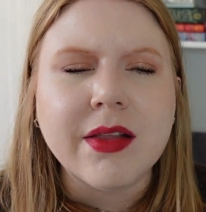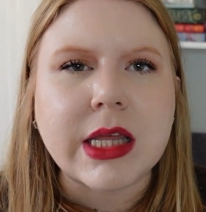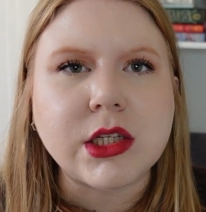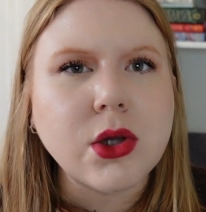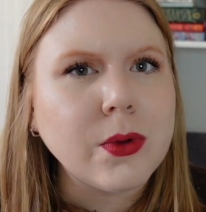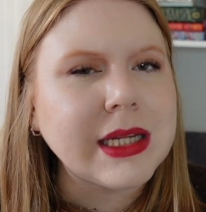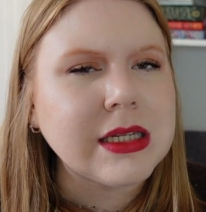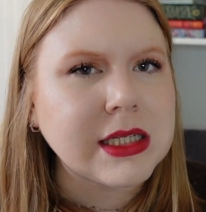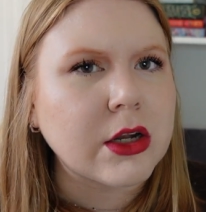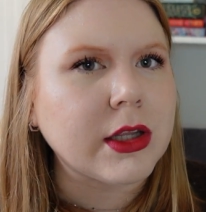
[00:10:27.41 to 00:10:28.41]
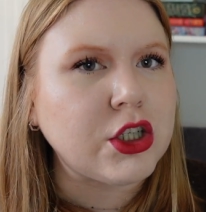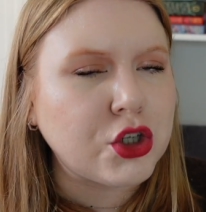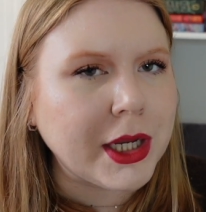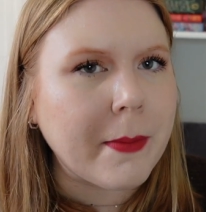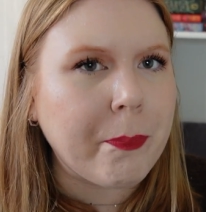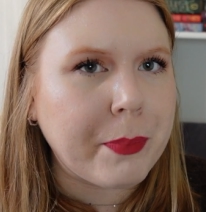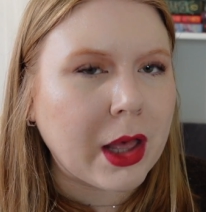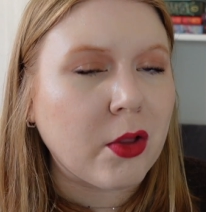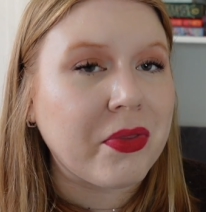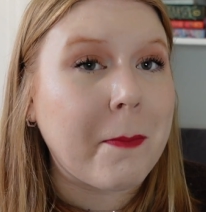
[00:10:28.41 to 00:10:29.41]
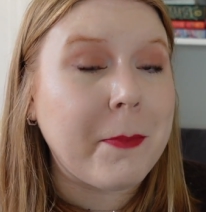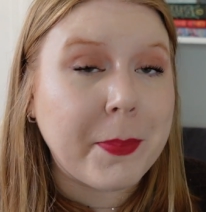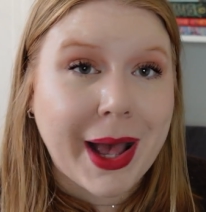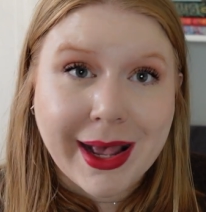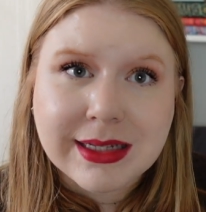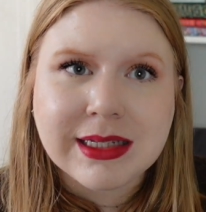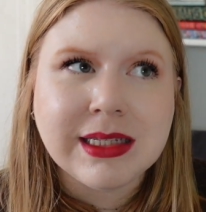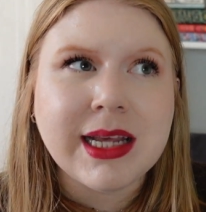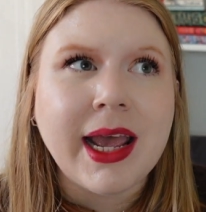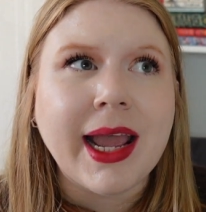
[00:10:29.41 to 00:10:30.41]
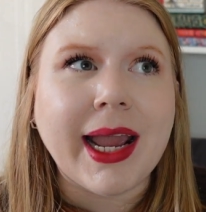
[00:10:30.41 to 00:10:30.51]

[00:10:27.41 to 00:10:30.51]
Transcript: that don't necessarily treat Belle the best,